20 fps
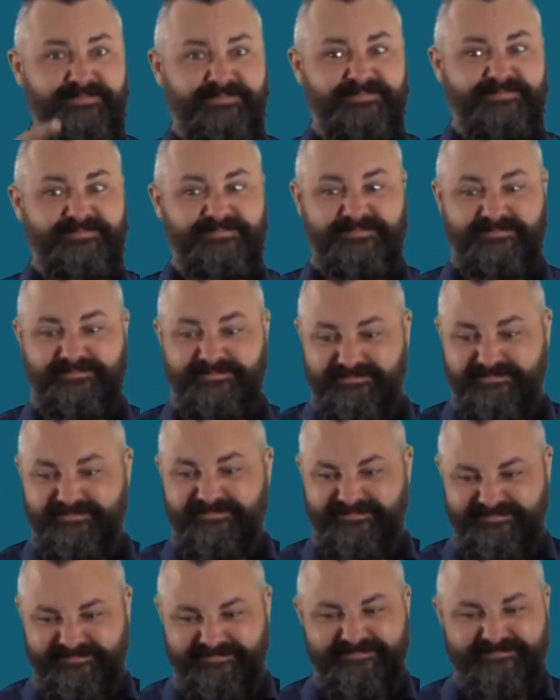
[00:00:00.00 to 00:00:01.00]
infected with an
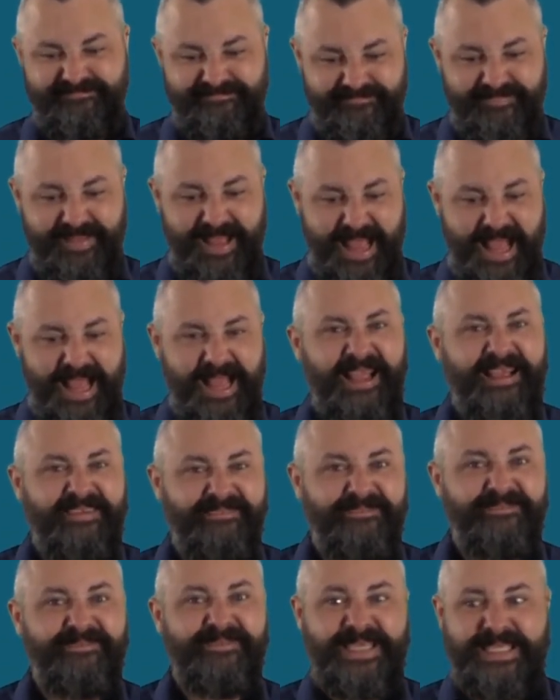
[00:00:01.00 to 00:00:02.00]
infectious
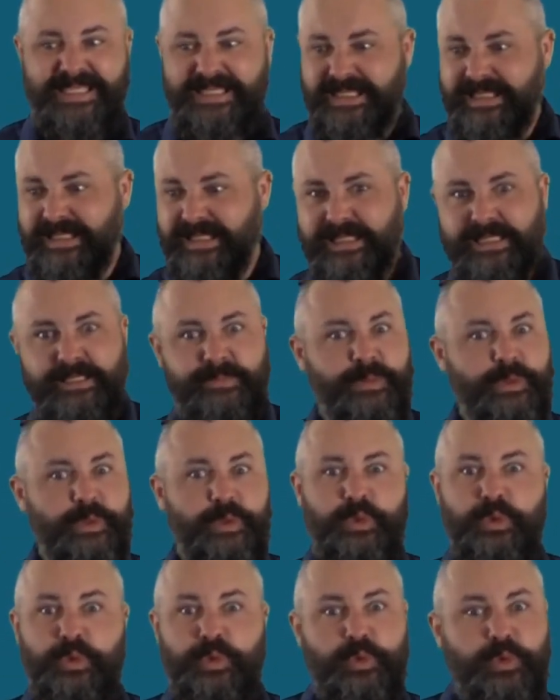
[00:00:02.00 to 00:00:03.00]
disease,
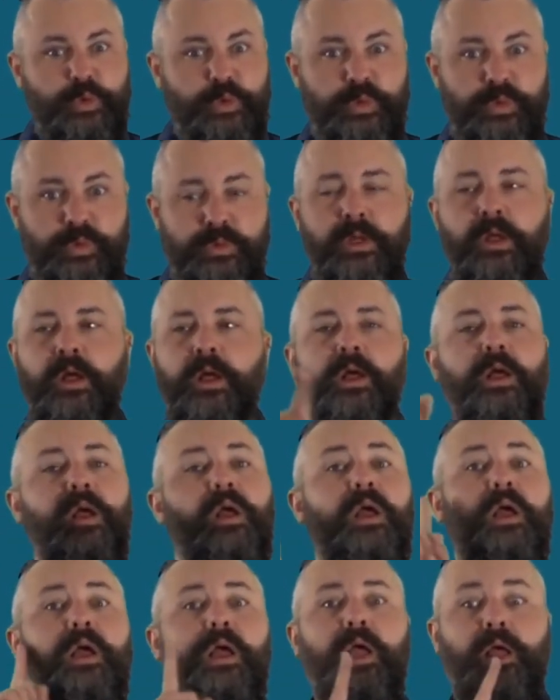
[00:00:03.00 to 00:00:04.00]
call
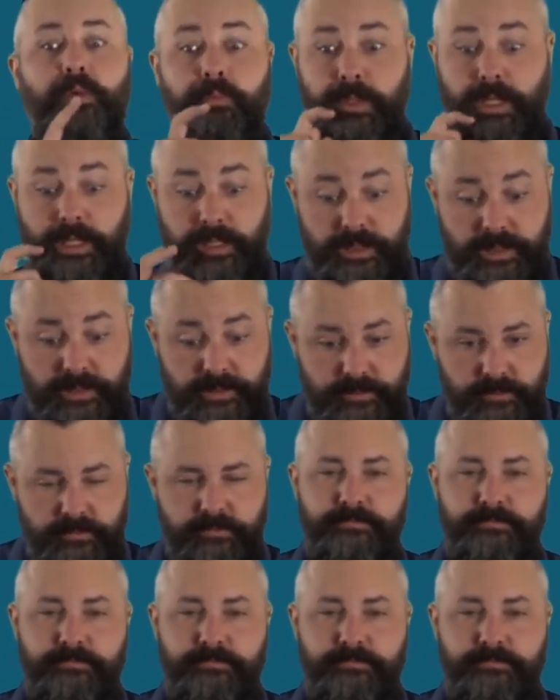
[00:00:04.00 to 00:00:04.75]
000 and stay home to